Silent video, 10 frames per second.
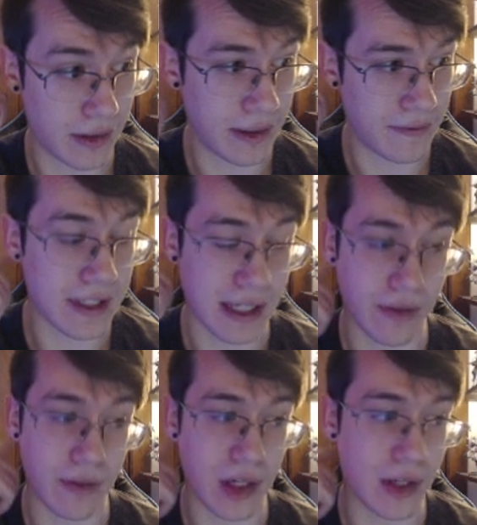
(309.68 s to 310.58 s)
It feels like
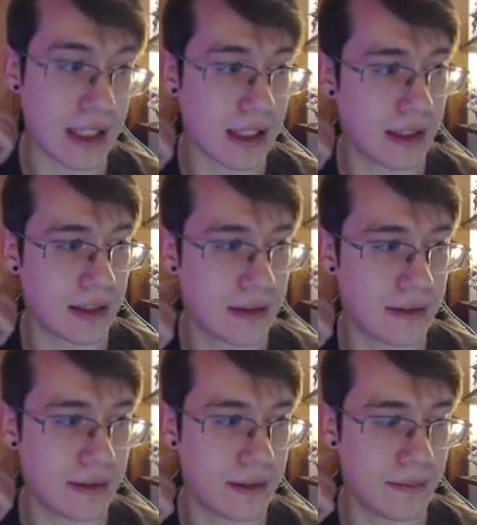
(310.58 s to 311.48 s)
forever ago. That's
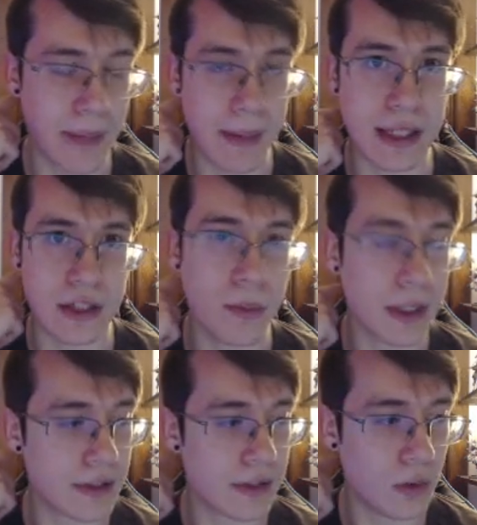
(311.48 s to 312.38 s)
maybe 2
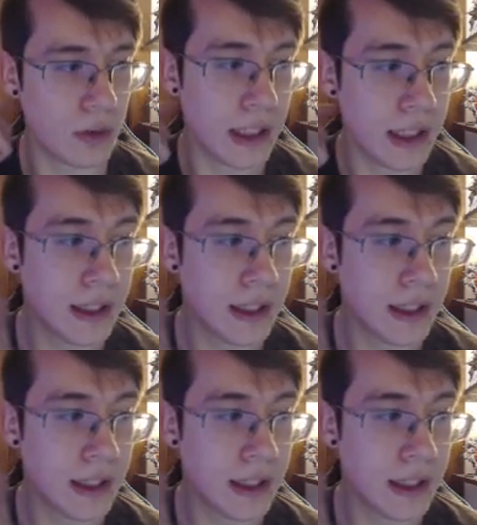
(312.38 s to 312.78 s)
months old.